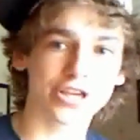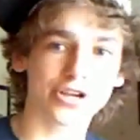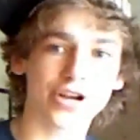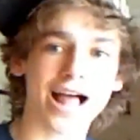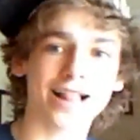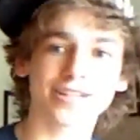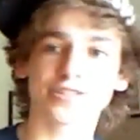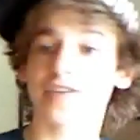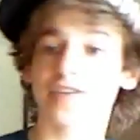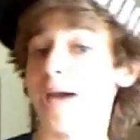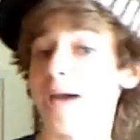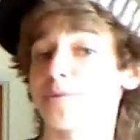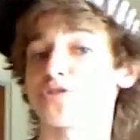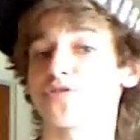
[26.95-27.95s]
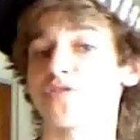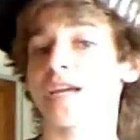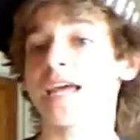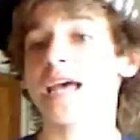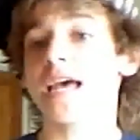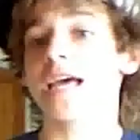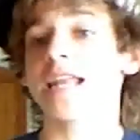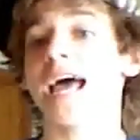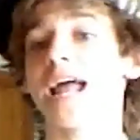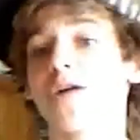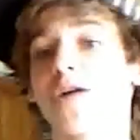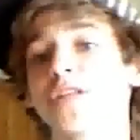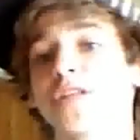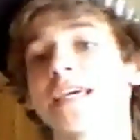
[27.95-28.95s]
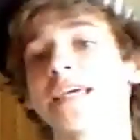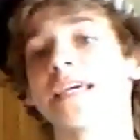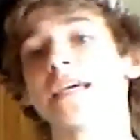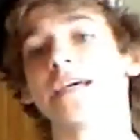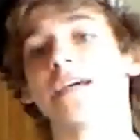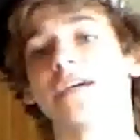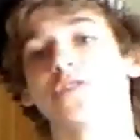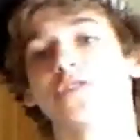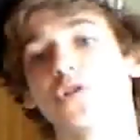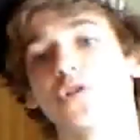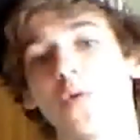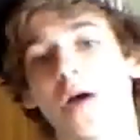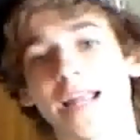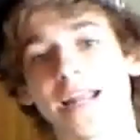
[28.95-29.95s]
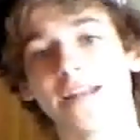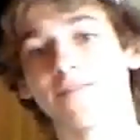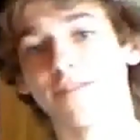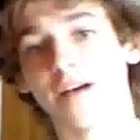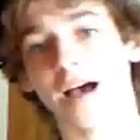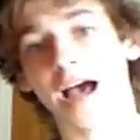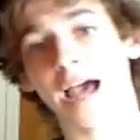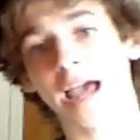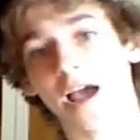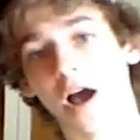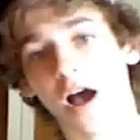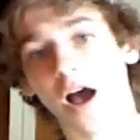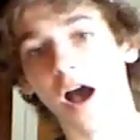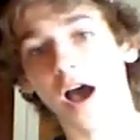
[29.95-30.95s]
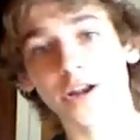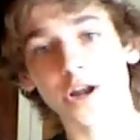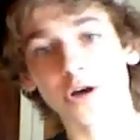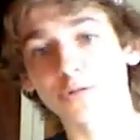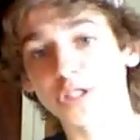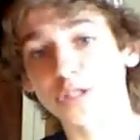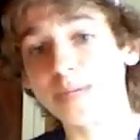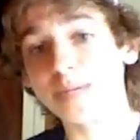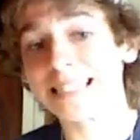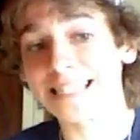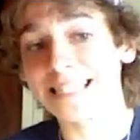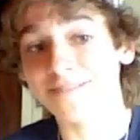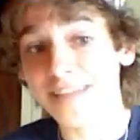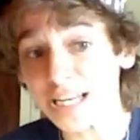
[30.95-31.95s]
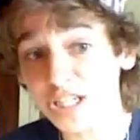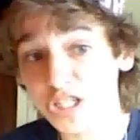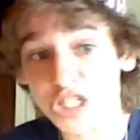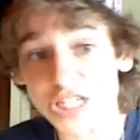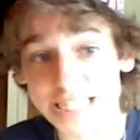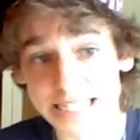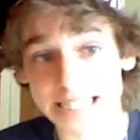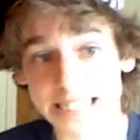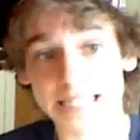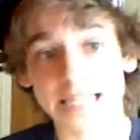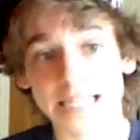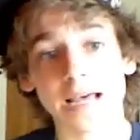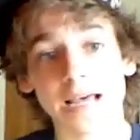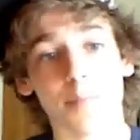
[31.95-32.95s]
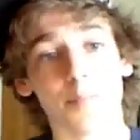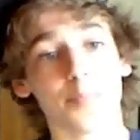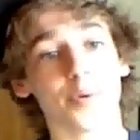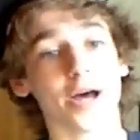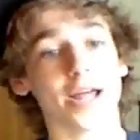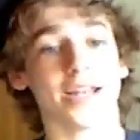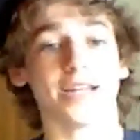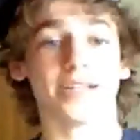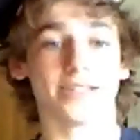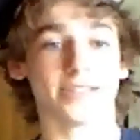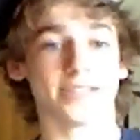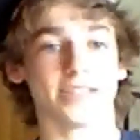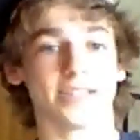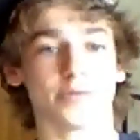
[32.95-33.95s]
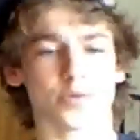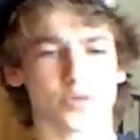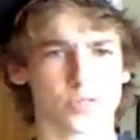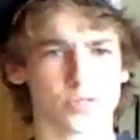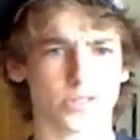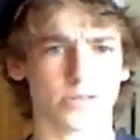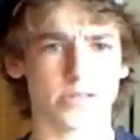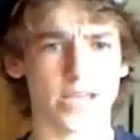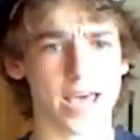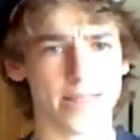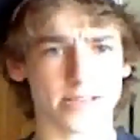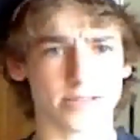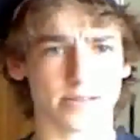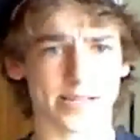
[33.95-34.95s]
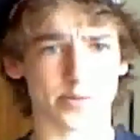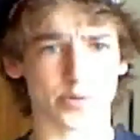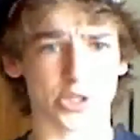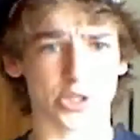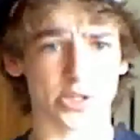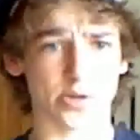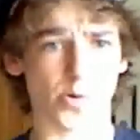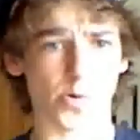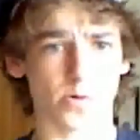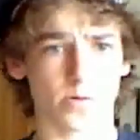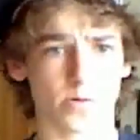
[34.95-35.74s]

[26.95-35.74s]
your knowledge of chemistry not only to identify unknown species of interest, but well, yeah, that's that's what you do.